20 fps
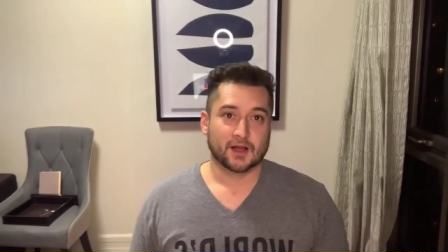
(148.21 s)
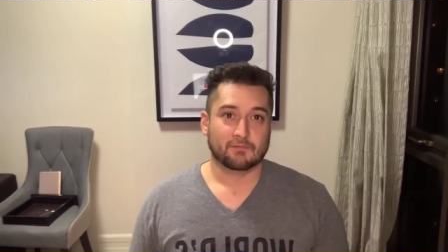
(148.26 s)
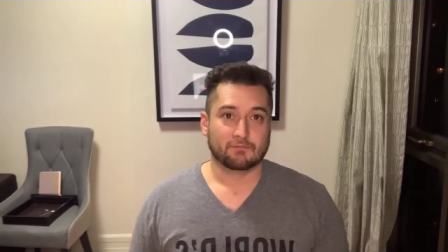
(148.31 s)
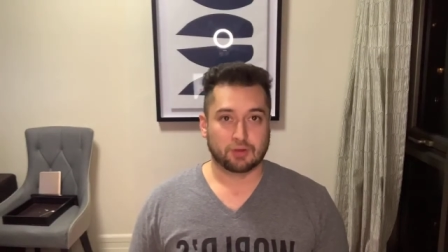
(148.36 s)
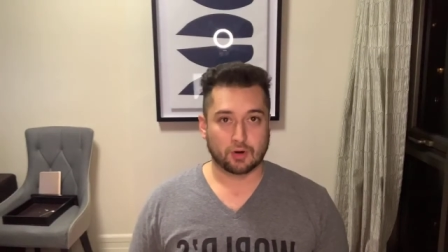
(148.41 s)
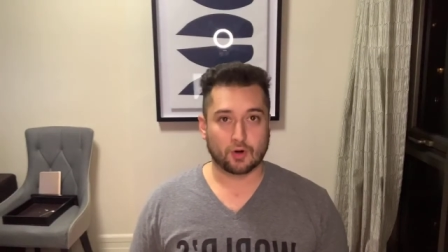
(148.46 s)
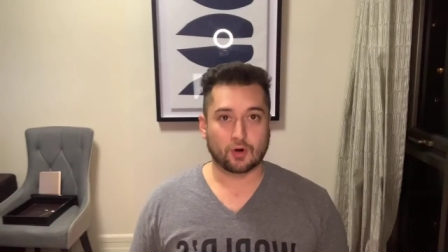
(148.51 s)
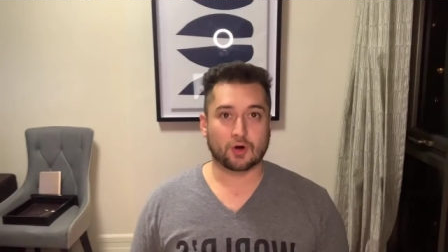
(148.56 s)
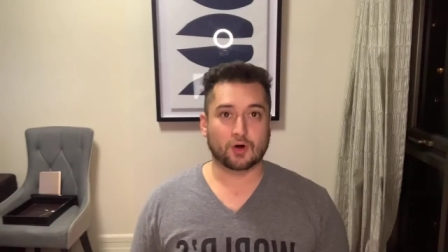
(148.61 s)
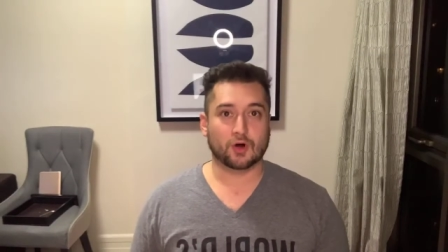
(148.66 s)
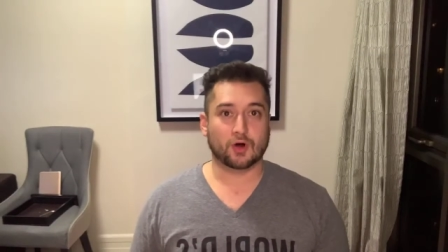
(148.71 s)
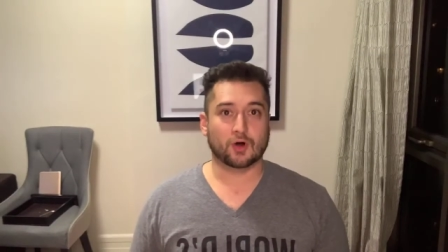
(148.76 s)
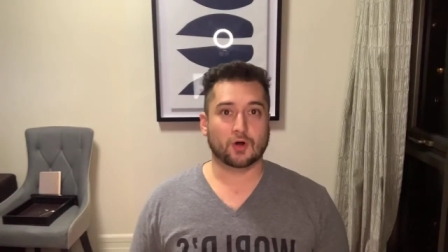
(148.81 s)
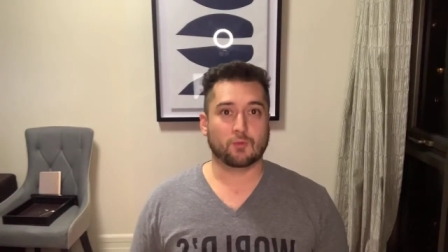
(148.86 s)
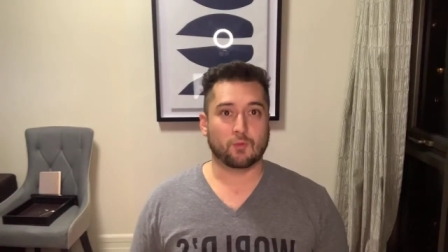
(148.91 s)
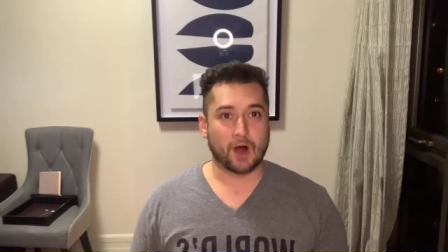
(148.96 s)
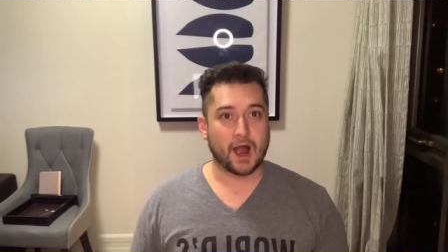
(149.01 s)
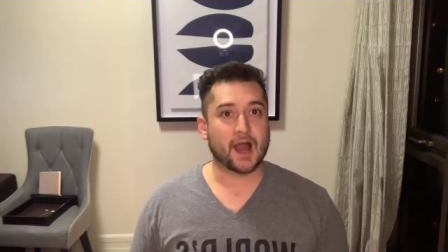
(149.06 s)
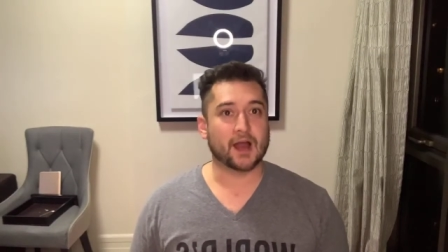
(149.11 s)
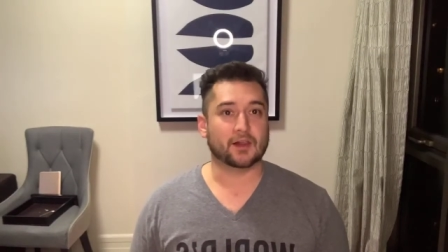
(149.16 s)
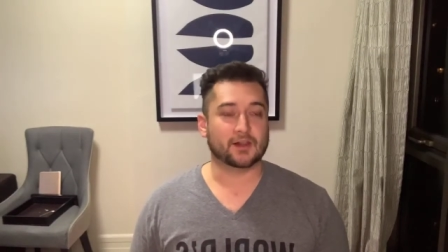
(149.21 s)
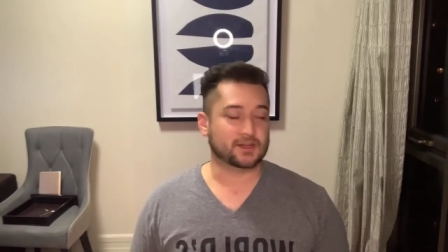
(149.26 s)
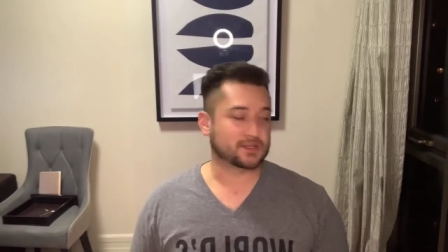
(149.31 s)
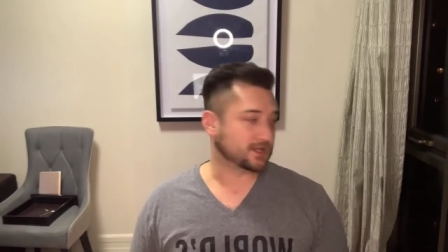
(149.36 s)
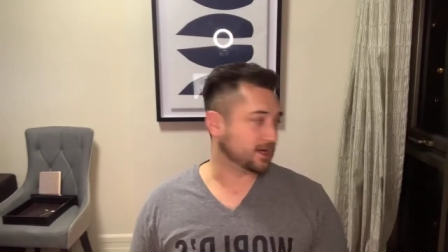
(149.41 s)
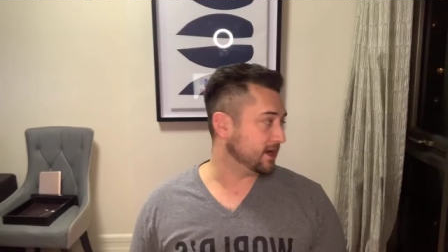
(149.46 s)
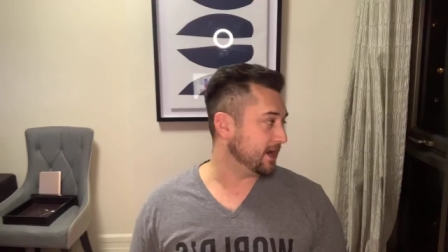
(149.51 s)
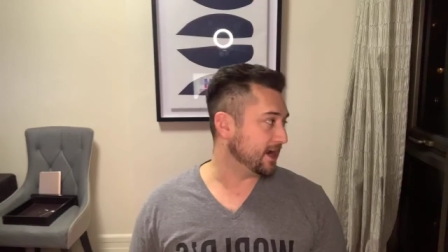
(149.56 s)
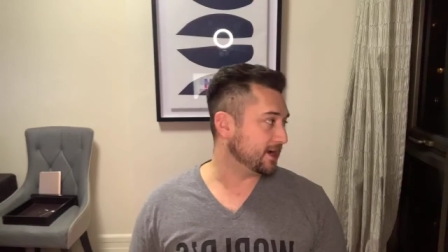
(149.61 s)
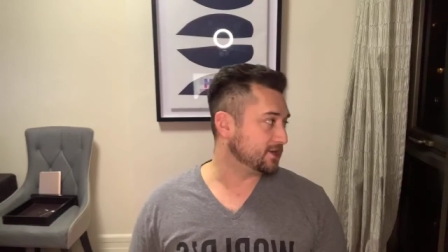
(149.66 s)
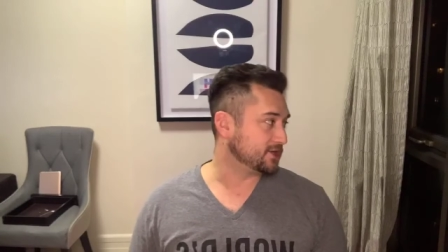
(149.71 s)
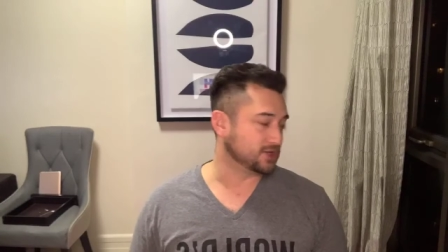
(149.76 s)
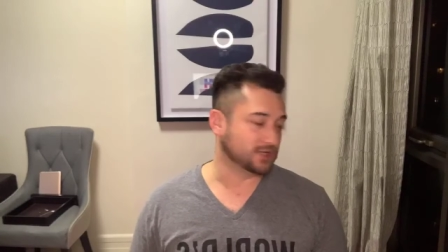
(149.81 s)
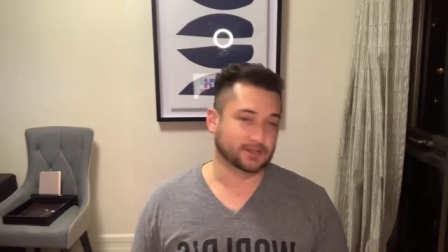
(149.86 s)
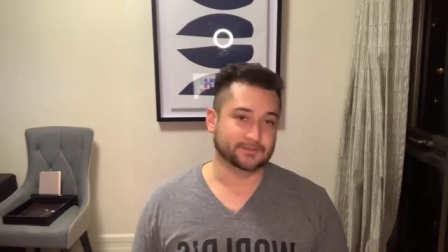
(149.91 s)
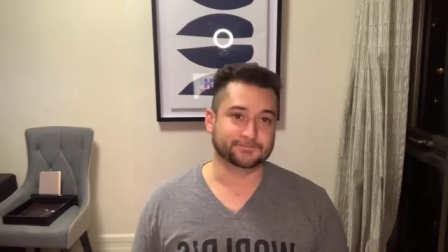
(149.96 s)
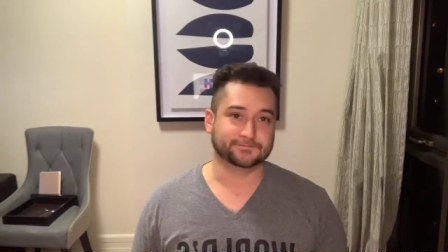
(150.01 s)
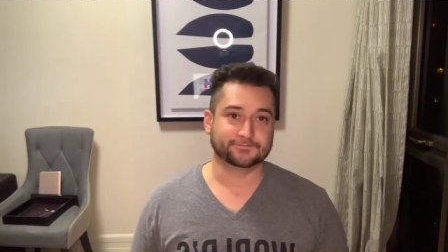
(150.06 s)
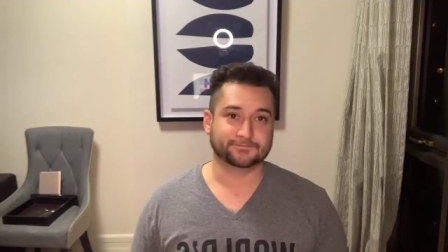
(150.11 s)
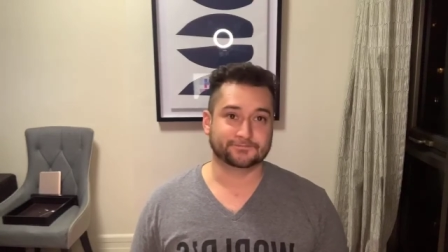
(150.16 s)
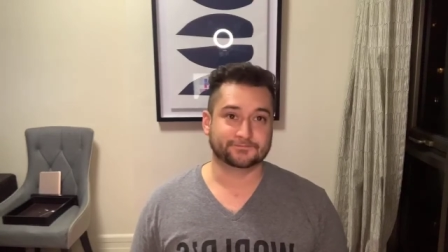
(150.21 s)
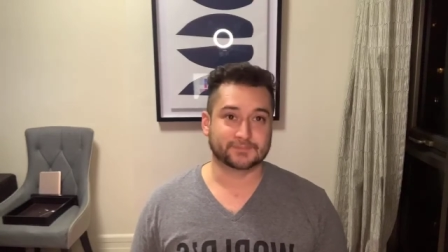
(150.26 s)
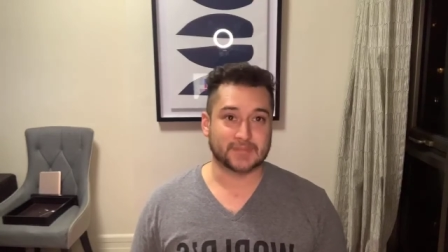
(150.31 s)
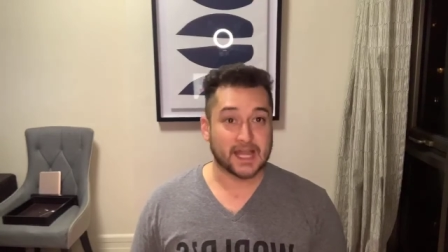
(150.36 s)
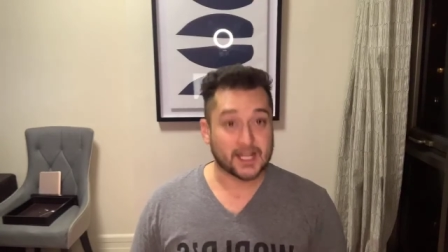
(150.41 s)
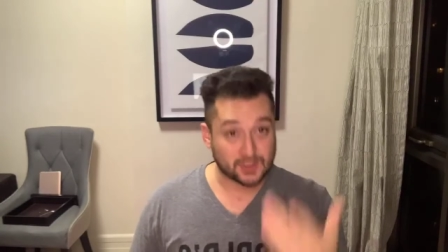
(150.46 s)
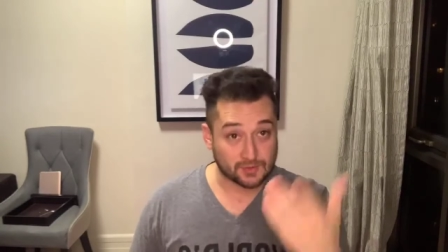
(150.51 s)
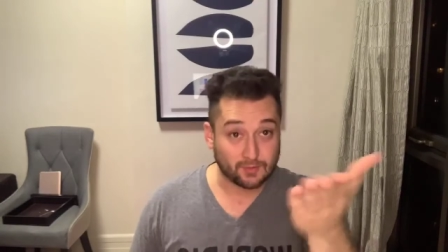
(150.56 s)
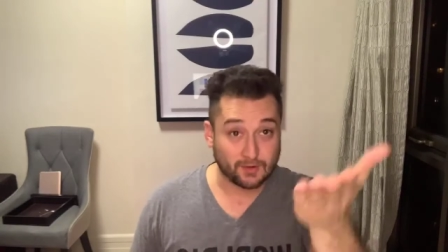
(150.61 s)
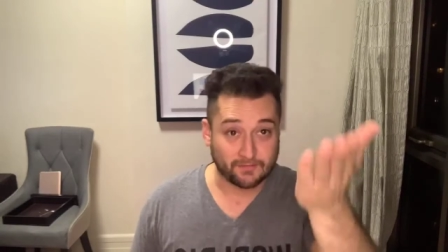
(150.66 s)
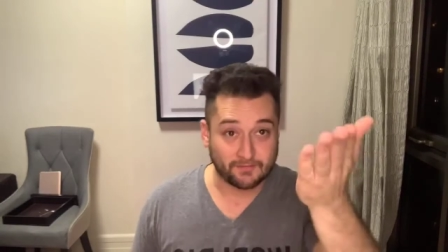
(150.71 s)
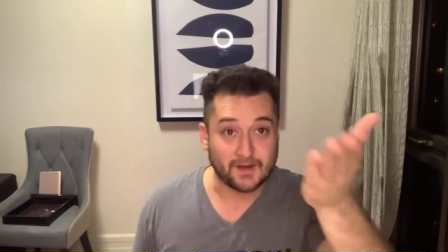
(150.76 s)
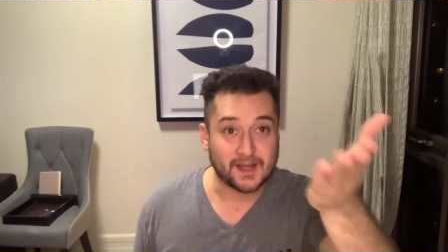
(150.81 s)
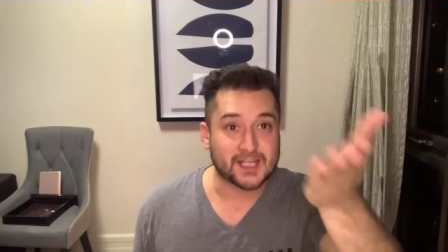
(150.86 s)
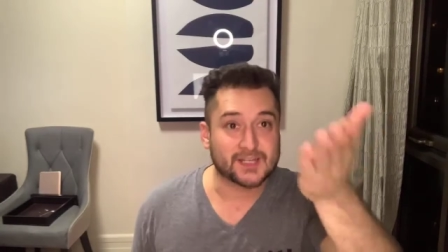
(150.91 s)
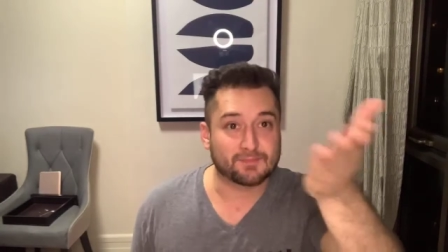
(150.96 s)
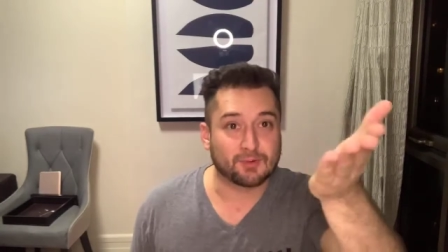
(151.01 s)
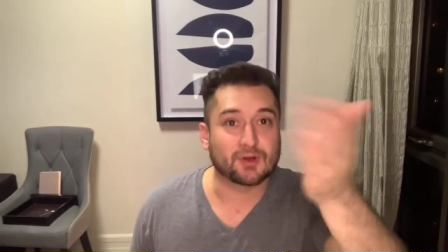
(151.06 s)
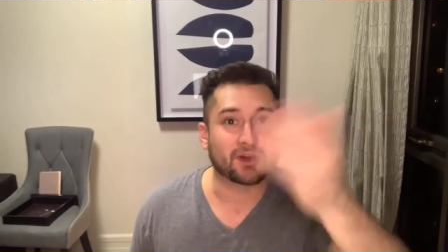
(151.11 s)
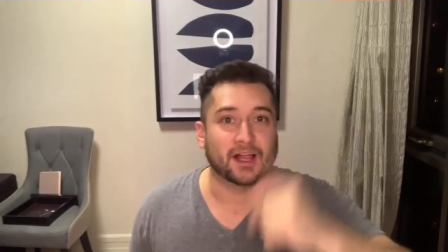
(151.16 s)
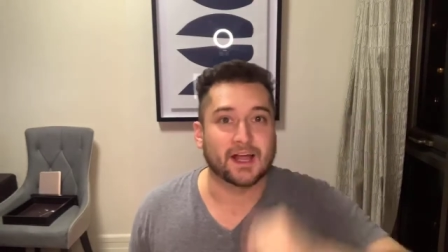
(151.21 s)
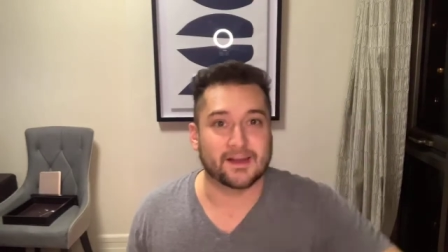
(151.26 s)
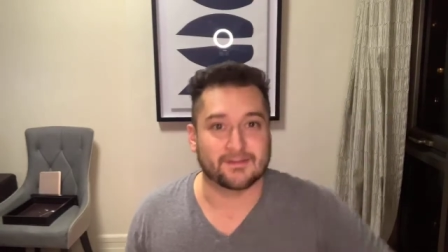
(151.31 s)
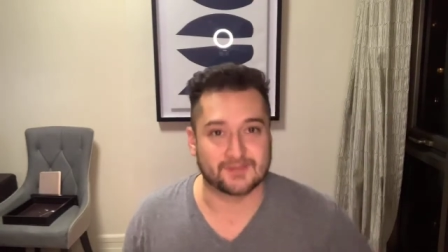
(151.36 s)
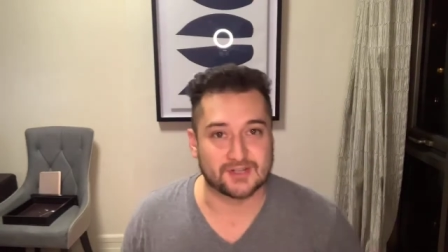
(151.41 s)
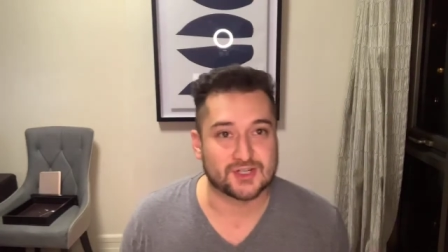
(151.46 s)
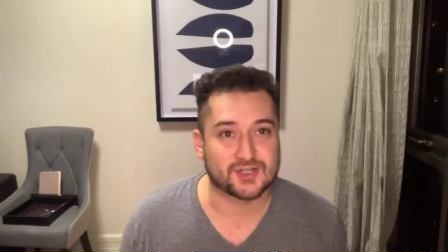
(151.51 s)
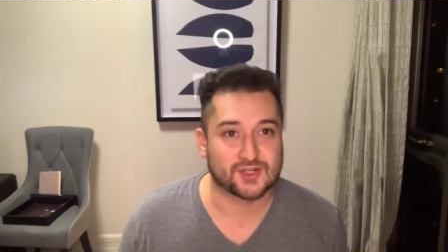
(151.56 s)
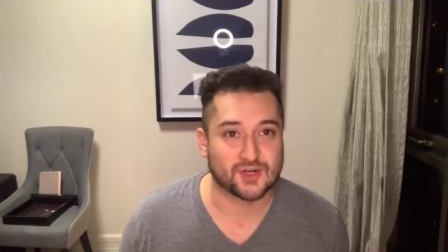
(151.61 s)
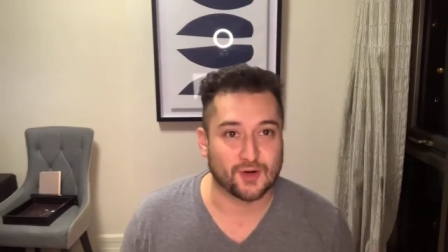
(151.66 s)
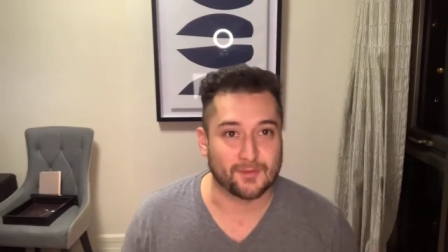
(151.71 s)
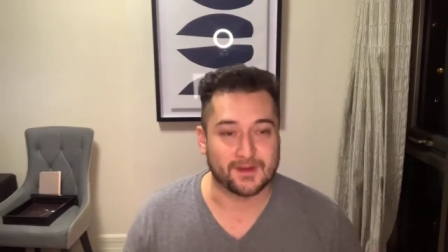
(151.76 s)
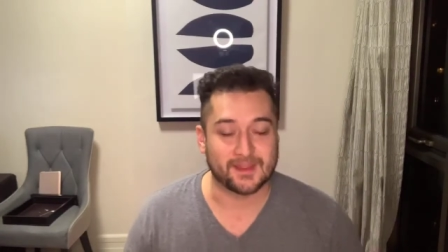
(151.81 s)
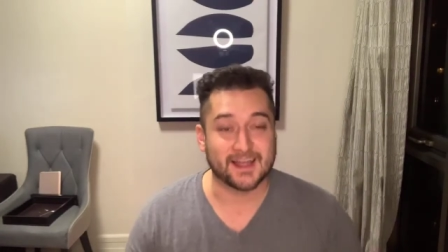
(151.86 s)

Poor wireless connection. That's what Facebook Live just told me.